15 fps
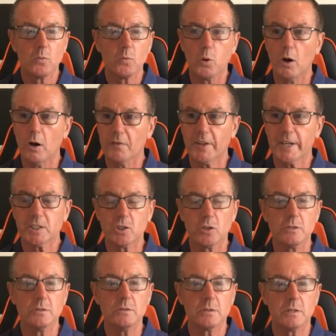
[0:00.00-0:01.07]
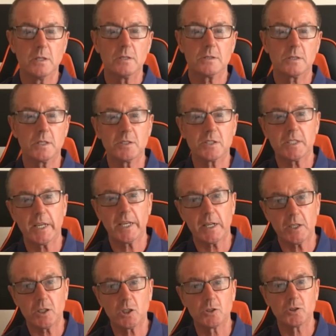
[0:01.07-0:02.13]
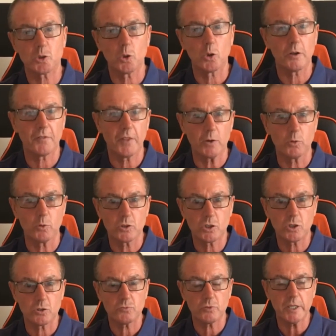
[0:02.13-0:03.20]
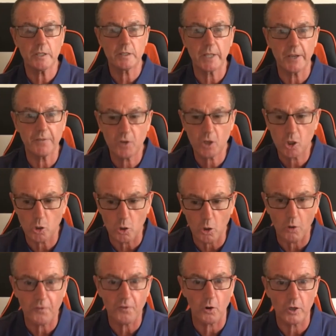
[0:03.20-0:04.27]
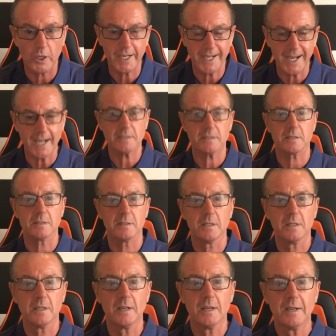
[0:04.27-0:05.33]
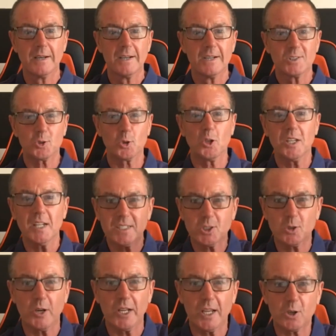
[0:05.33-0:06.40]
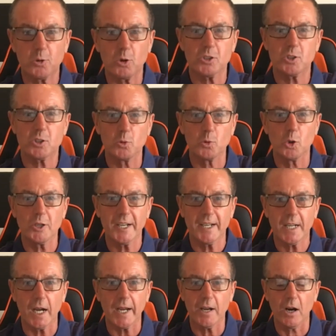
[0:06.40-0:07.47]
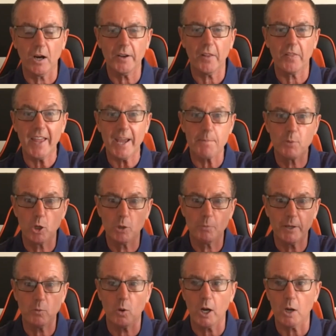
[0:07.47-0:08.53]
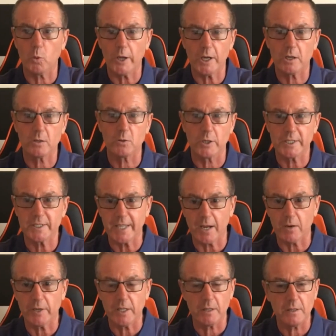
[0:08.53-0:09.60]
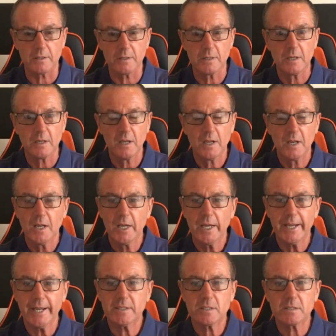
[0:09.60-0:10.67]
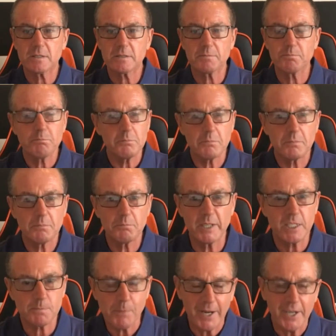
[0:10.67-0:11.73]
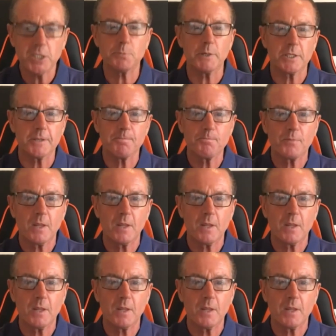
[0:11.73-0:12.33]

What have they done since taking control of their own country? They've cut off oil and gas. So literally across the road in Guyana, they're booming while we're going downhill. It's mismanagement.